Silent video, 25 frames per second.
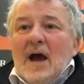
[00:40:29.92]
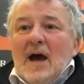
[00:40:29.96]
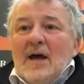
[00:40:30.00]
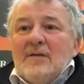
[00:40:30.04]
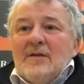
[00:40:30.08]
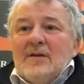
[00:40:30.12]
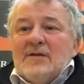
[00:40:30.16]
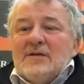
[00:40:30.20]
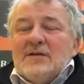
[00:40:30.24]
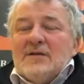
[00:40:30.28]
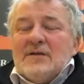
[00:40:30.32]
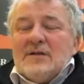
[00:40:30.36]

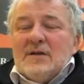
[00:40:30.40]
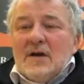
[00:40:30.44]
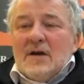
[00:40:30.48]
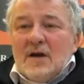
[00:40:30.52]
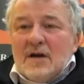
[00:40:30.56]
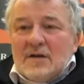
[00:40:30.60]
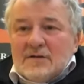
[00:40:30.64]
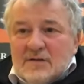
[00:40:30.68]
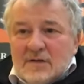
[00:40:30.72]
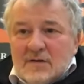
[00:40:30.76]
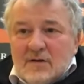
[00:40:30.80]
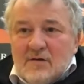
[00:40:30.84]
And the
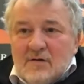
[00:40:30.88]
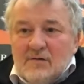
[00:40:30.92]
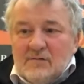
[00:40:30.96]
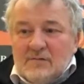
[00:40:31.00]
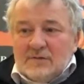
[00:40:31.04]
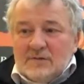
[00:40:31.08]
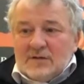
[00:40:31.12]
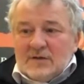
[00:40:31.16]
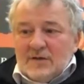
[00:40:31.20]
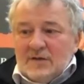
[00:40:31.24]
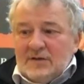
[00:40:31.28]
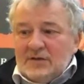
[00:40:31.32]
starter
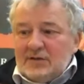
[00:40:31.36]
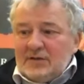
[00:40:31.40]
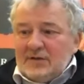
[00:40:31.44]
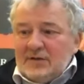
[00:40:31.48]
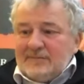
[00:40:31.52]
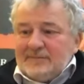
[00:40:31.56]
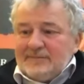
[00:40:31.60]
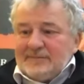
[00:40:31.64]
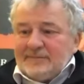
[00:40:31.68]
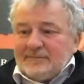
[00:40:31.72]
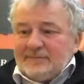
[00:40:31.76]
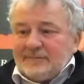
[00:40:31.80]
cultures,
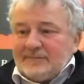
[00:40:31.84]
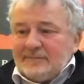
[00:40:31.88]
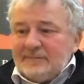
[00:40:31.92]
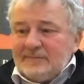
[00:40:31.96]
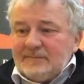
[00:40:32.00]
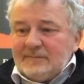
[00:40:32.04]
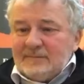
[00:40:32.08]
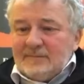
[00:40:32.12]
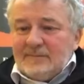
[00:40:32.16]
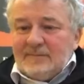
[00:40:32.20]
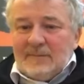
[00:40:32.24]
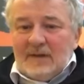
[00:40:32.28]

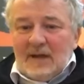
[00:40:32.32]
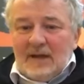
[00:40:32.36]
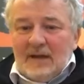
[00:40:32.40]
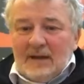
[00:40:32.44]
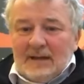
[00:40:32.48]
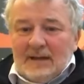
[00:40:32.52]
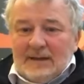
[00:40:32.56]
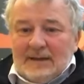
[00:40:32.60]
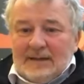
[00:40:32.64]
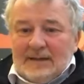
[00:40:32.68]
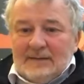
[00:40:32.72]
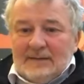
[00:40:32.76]

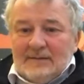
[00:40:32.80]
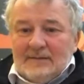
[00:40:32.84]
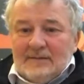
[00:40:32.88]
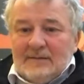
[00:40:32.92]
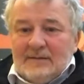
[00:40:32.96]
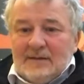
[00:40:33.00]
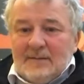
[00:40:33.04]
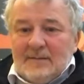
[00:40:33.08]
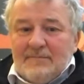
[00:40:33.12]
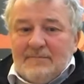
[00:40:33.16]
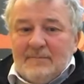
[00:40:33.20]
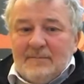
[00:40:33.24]

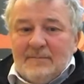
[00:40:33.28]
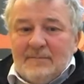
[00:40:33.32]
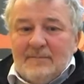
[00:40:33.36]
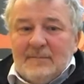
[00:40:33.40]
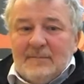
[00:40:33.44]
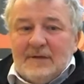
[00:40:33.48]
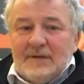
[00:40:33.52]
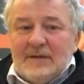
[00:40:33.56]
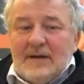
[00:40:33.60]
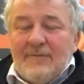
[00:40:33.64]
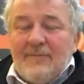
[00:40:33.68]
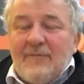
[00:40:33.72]
the
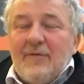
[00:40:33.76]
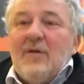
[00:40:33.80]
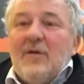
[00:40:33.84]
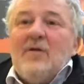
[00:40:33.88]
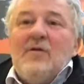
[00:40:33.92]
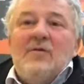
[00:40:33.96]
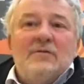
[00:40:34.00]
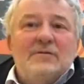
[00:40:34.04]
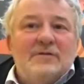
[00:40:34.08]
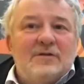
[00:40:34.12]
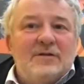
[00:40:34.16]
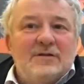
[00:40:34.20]
different
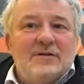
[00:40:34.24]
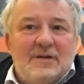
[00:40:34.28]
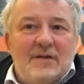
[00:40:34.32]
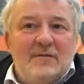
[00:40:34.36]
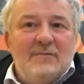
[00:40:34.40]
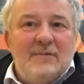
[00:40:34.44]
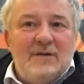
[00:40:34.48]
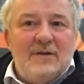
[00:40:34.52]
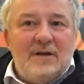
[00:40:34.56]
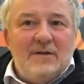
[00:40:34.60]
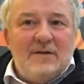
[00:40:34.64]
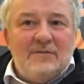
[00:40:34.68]
cultures that
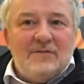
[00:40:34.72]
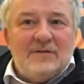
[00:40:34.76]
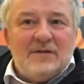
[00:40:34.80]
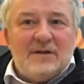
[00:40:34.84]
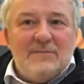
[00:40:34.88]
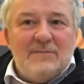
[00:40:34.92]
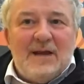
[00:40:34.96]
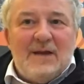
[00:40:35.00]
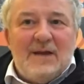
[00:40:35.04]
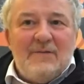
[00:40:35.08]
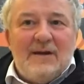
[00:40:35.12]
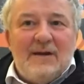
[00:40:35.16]
we use to
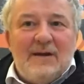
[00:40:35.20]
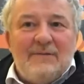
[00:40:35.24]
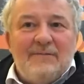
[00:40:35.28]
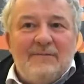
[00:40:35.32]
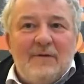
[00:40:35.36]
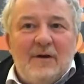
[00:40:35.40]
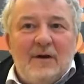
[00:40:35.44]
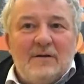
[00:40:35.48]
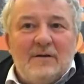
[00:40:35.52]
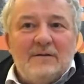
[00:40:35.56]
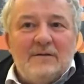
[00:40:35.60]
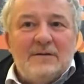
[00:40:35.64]
make Red
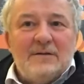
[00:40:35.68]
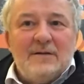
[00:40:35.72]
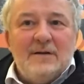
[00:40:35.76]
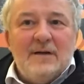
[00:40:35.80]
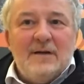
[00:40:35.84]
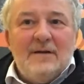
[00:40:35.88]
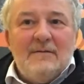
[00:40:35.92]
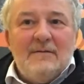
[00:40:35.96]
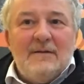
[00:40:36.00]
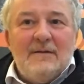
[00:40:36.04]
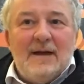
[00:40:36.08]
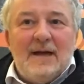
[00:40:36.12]
Fox,
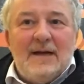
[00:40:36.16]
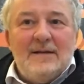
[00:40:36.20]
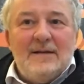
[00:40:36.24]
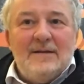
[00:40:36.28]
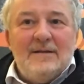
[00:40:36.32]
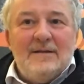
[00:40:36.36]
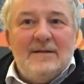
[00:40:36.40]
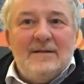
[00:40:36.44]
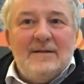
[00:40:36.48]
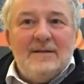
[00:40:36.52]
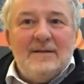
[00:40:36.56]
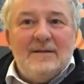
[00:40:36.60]

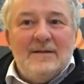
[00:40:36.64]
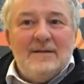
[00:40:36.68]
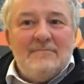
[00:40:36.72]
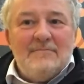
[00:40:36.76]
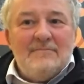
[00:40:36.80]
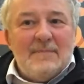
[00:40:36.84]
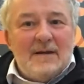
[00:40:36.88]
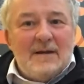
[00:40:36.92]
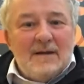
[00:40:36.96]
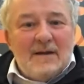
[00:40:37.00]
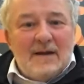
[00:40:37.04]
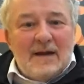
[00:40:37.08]

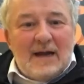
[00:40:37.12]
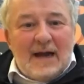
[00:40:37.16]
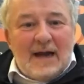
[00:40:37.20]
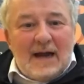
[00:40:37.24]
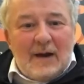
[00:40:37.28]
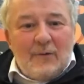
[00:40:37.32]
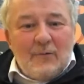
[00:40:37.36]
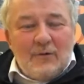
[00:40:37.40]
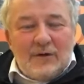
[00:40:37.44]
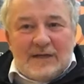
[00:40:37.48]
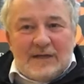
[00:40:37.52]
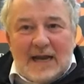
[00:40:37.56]

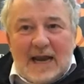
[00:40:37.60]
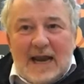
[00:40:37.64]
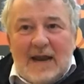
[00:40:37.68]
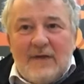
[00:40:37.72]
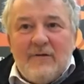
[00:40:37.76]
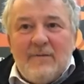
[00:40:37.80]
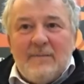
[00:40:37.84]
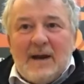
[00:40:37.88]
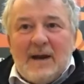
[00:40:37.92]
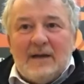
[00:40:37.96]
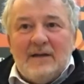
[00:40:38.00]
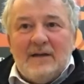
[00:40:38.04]
our
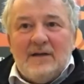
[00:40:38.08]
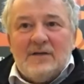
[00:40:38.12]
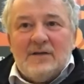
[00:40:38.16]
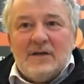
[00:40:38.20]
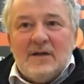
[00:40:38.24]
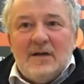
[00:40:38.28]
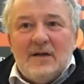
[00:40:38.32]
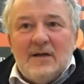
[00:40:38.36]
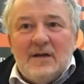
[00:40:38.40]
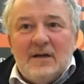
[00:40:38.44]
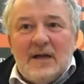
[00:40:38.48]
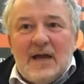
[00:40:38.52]
dairy
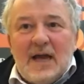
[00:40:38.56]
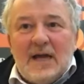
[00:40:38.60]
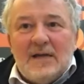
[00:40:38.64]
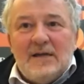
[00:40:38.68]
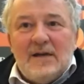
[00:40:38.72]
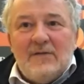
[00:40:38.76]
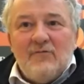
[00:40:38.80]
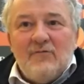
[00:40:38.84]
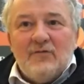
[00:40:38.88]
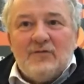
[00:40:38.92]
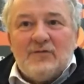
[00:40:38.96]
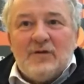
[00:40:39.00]
manager,
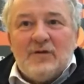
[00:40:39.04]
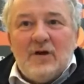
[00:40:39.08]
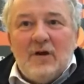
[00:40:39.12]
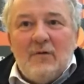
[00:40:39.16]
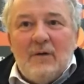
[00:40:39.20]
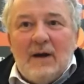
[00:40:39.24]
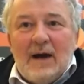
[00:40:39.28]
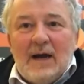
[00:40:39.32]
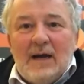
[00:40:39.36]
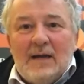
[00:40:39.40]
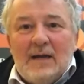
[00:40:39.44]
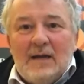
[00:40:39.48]
Andy
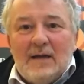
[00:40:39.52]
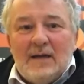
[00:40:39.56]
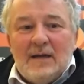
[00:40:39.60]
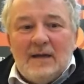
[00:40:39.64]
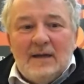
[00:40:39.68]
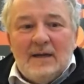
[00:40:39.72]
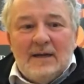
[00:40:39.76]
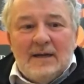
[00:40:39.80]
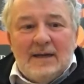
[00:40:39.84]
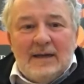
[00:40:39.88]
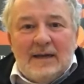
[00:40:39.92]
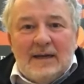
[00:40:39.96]
Rusko-Wyke,
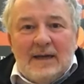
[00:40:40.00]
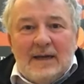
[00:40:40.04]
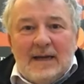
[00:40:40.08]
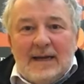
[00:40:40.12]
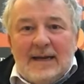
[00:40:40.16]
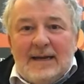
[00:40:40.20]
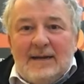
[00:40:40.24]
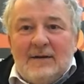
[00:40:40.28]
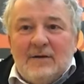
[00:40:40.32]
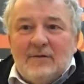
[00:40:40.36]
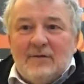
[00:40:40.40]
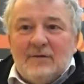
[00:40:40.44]

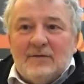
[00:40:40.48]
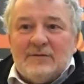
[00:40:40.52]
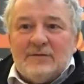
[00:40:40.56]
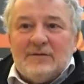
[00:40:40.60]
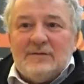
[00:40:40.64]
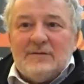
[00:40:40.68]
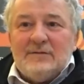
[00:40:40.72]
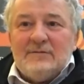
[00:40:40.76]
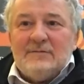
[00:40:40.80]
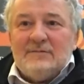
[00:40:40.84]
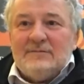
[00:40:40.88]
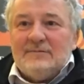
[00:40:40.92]
he
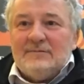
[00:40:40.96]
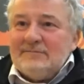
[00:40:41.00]
knows